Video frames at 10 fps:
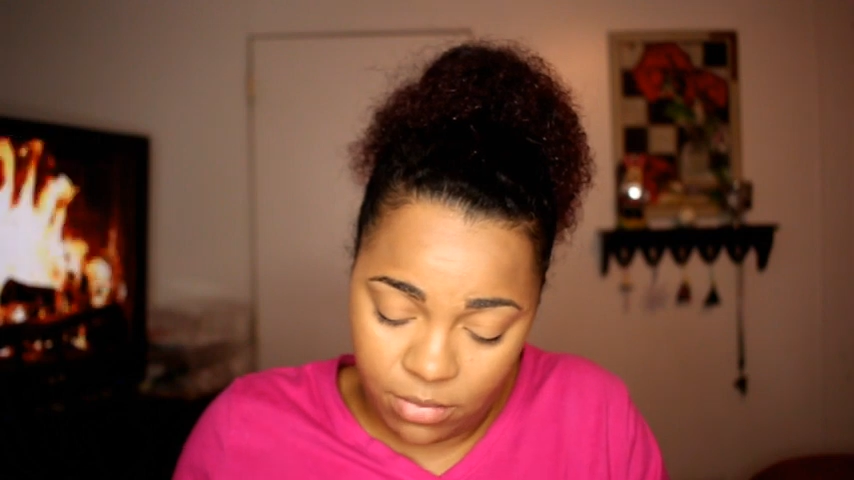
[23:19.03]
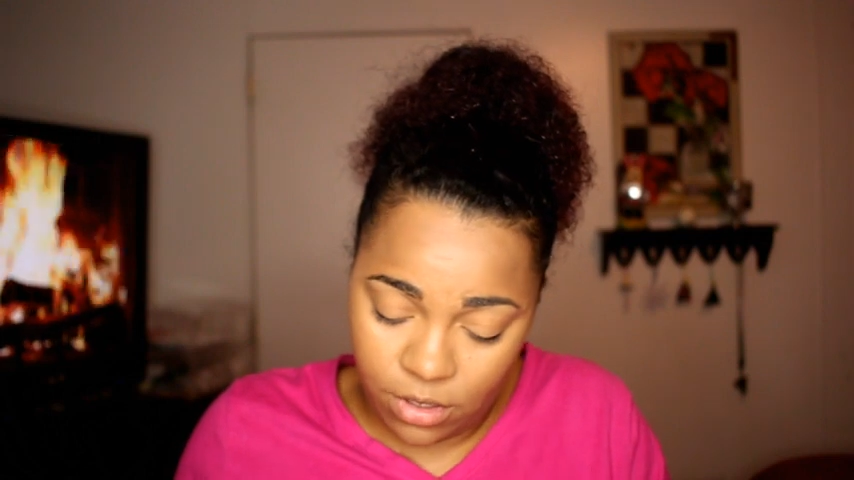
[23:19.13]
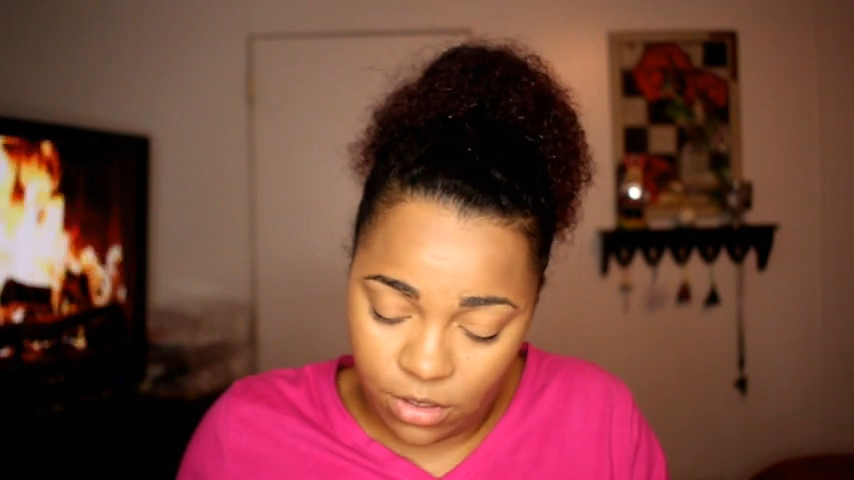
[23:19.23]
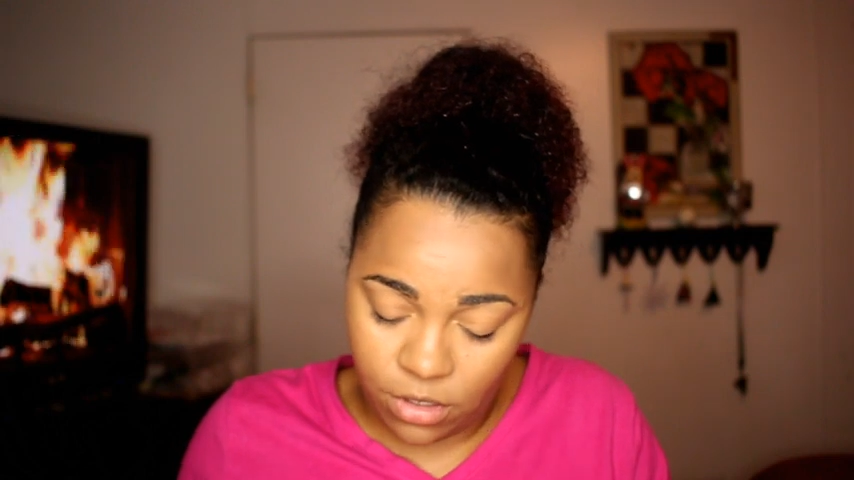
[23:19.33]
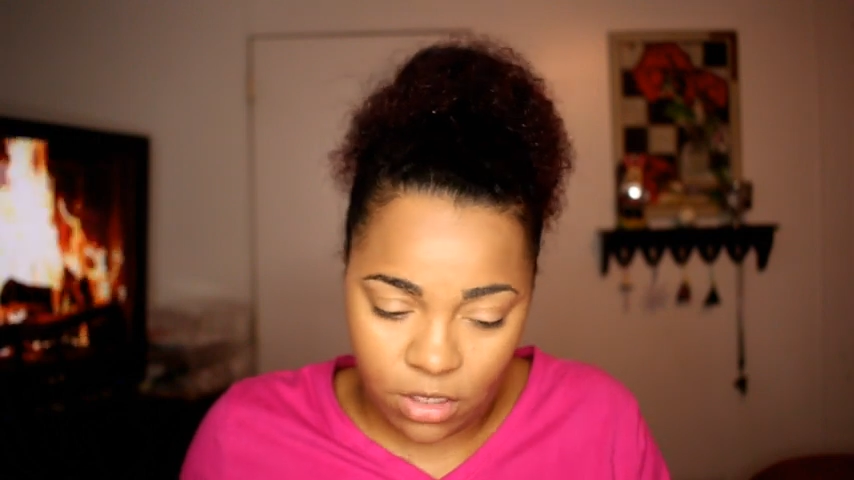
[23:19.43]

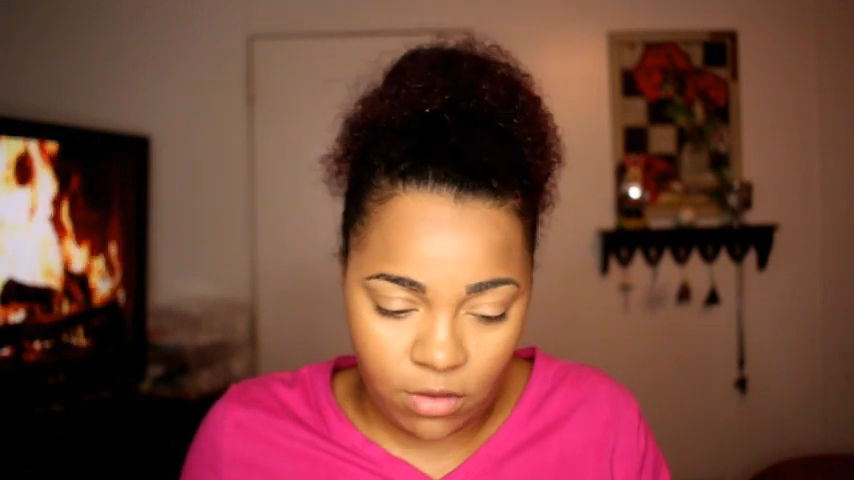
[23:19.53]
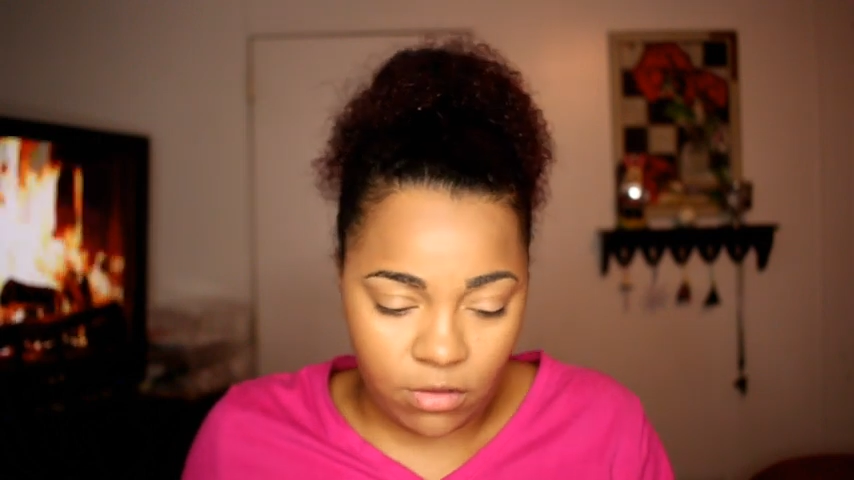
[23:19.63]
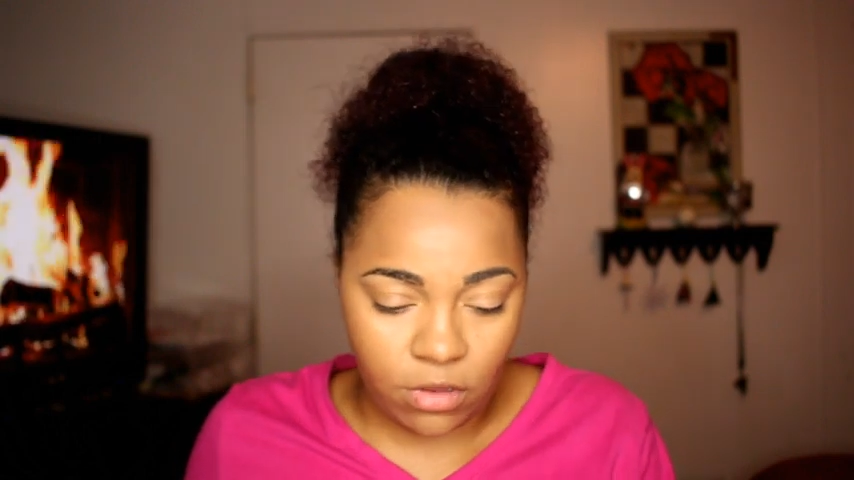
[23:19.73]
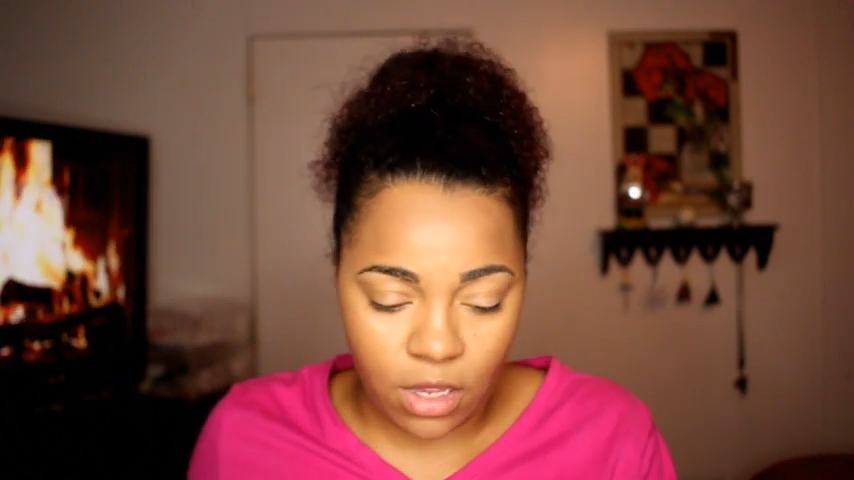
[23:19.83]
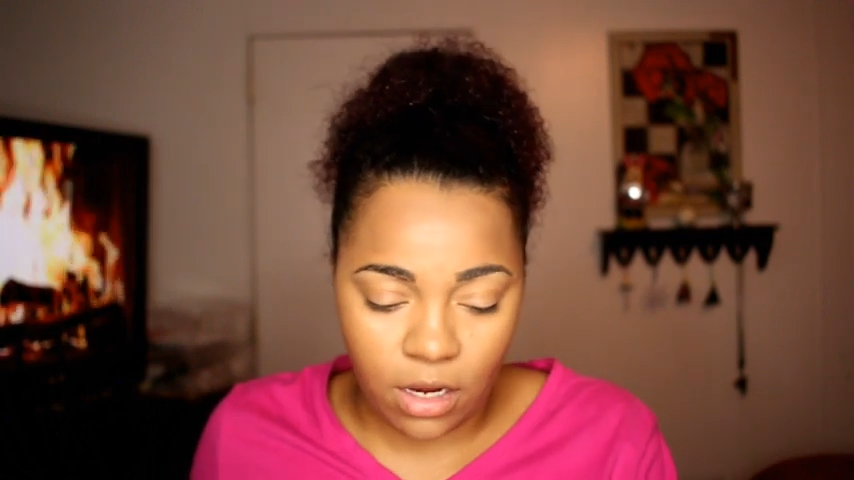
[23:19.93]
but
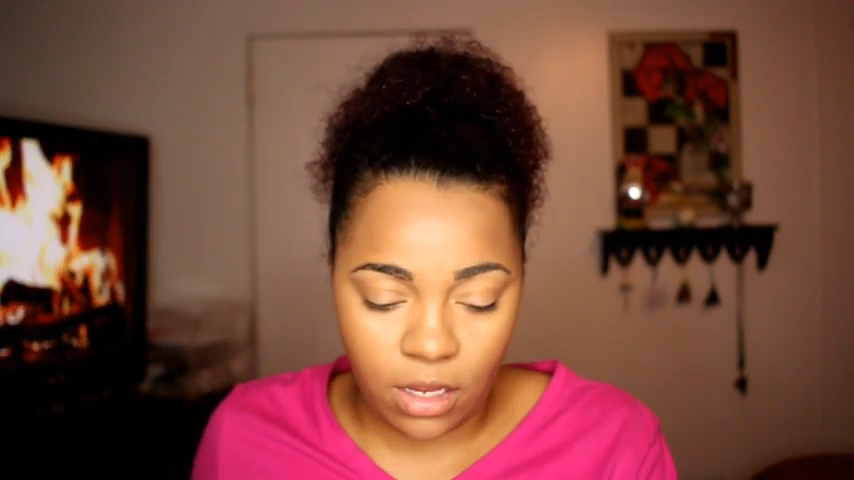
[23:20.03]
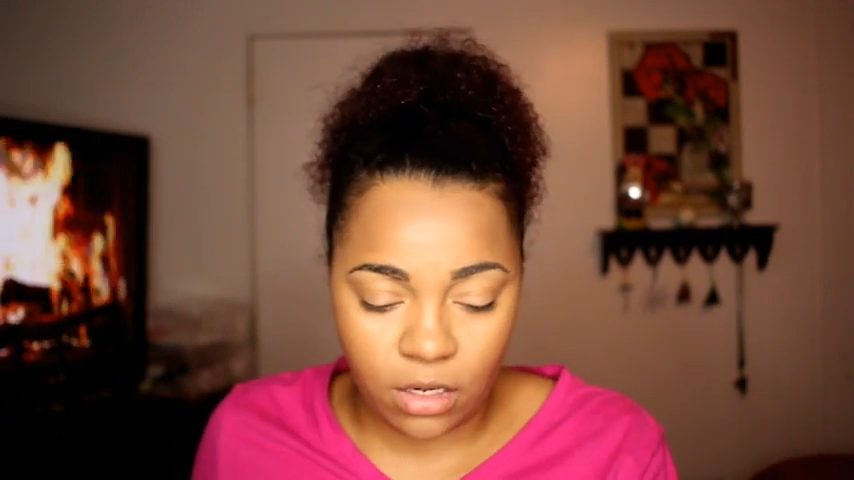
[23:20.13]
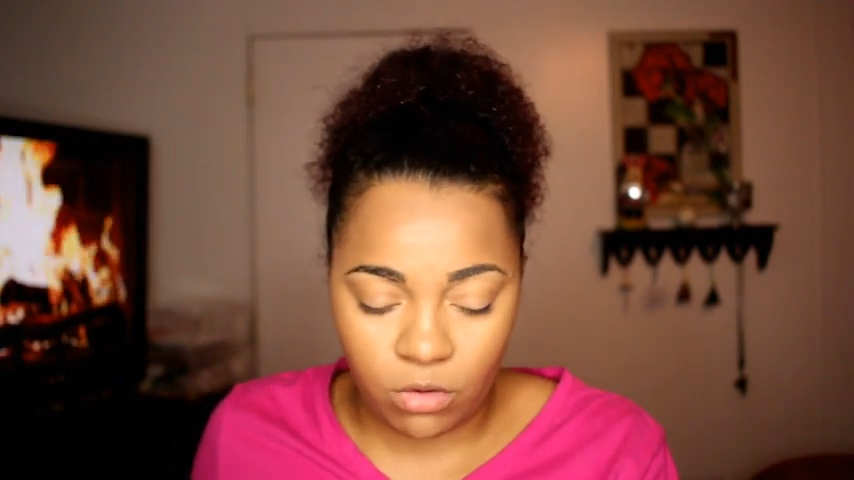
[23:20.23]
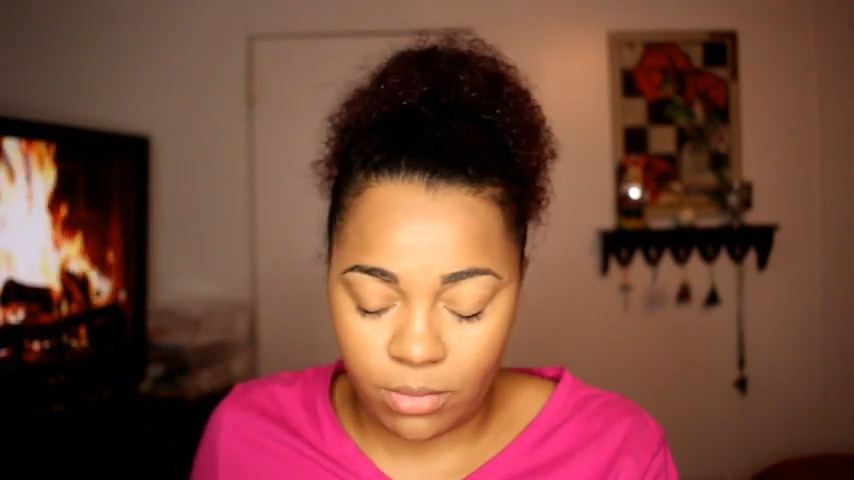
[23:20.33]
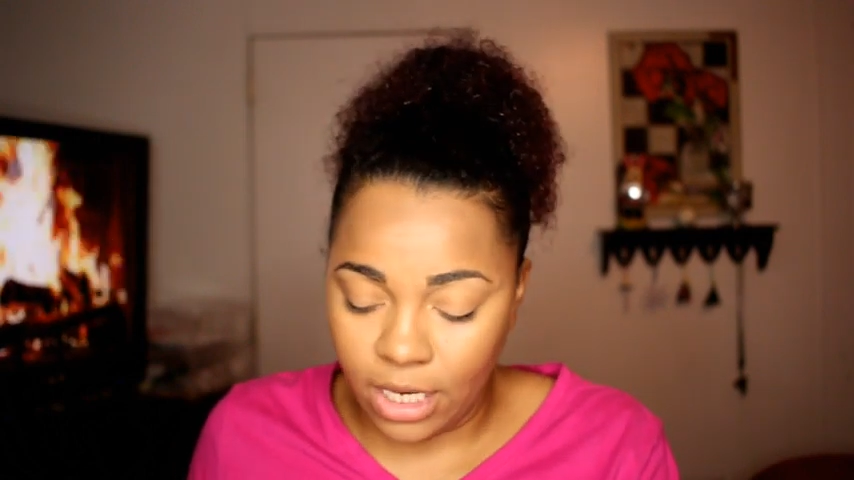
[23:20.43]
Jesus, y'all ain't
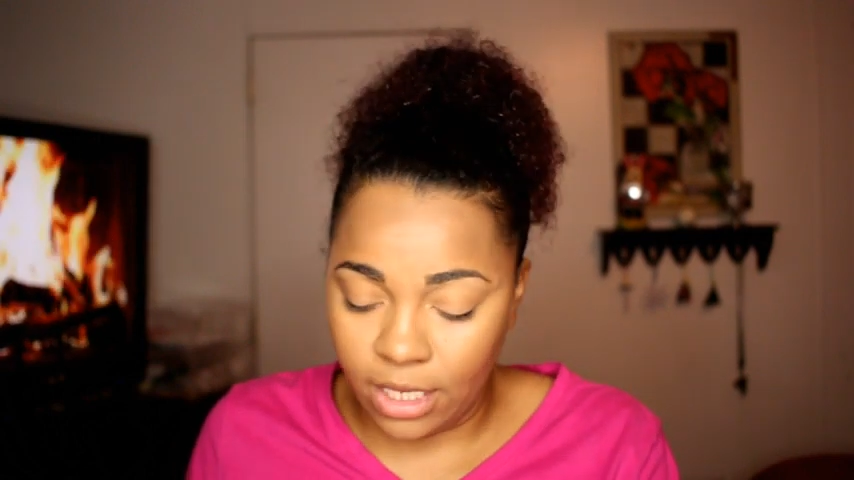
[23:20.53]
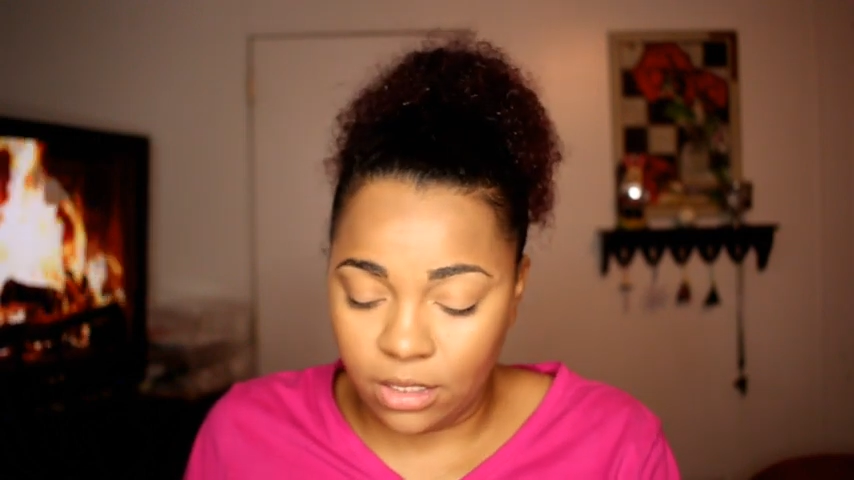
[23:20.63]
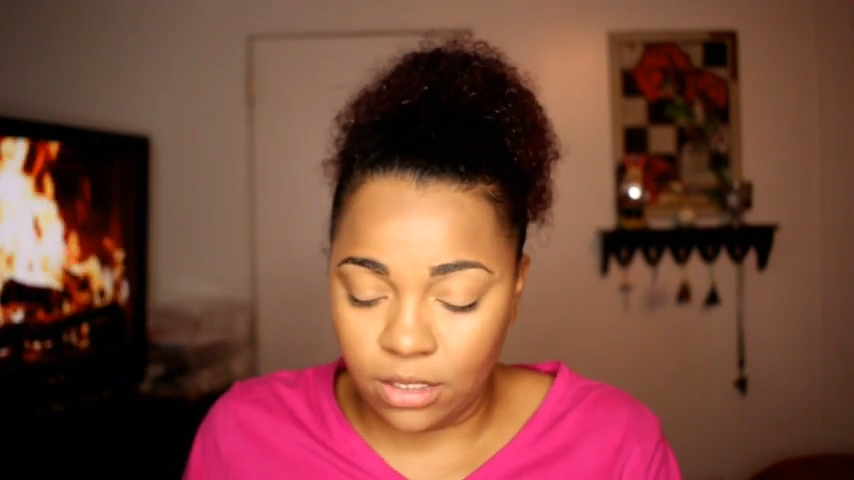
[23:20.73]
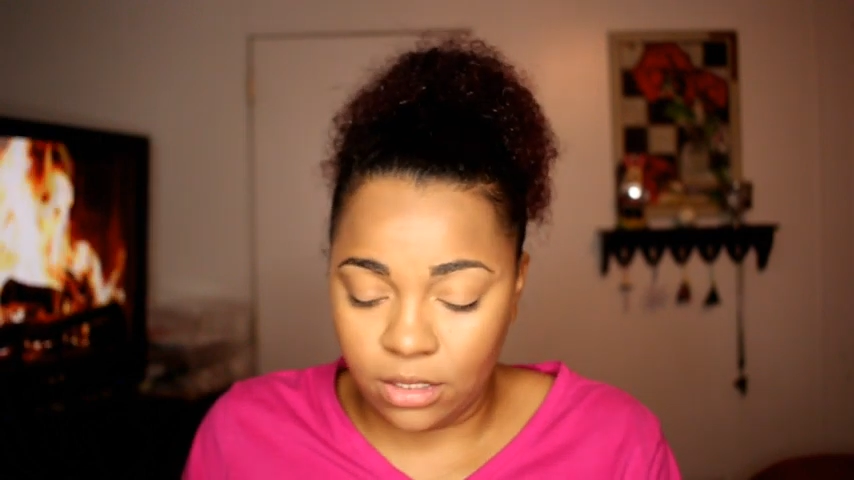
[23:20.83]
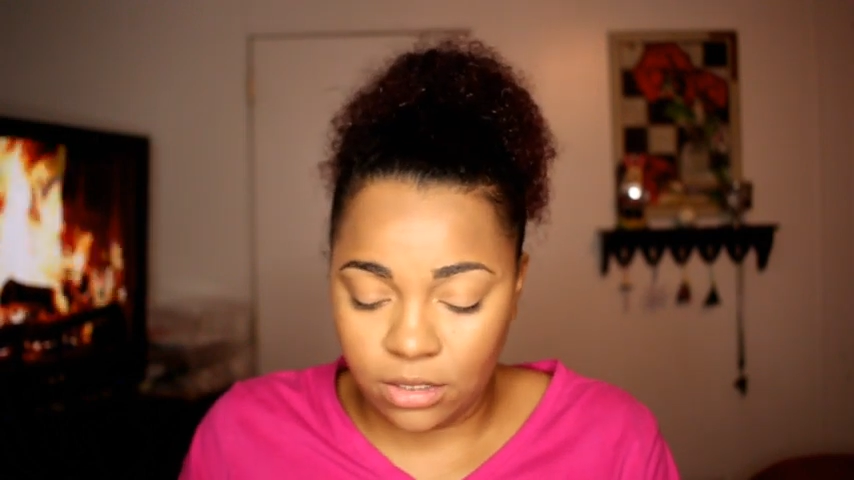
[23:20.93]
have to do me like
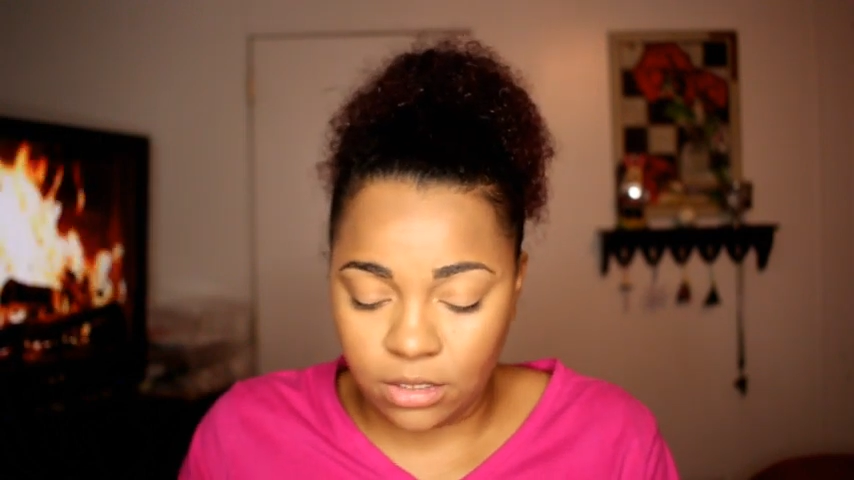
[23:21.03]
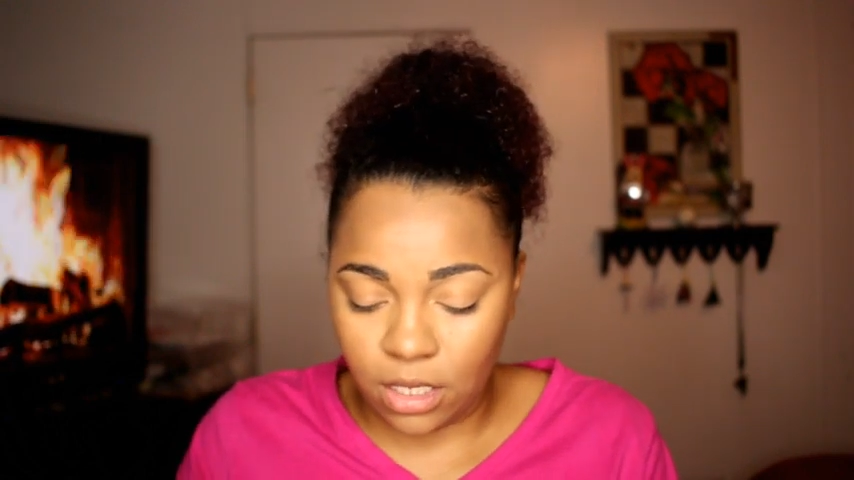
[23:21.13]
this.